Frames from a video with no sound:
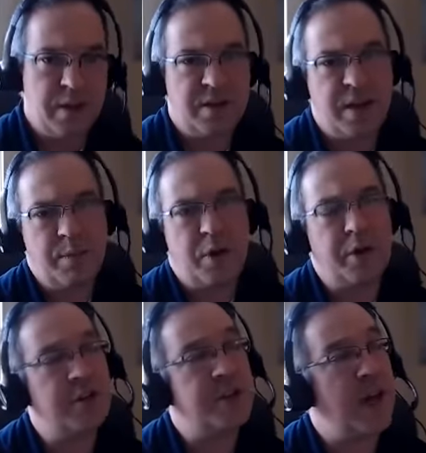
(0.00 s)
Tim, on
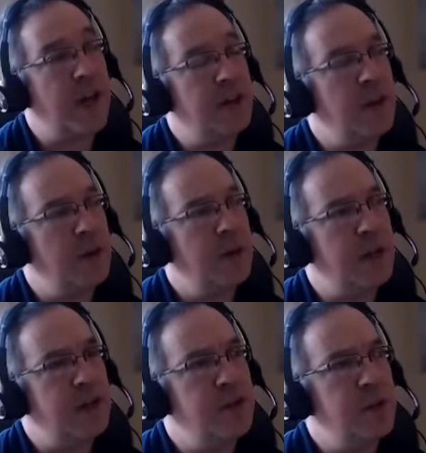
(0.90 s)
your side,
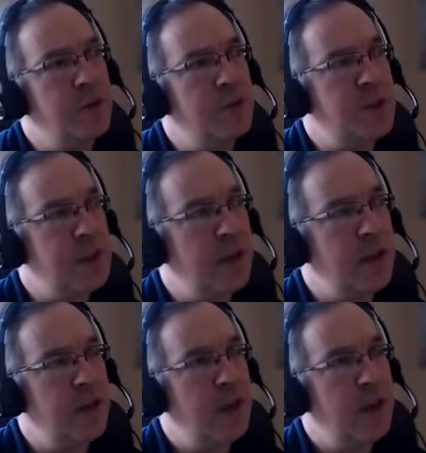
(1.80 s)
do you see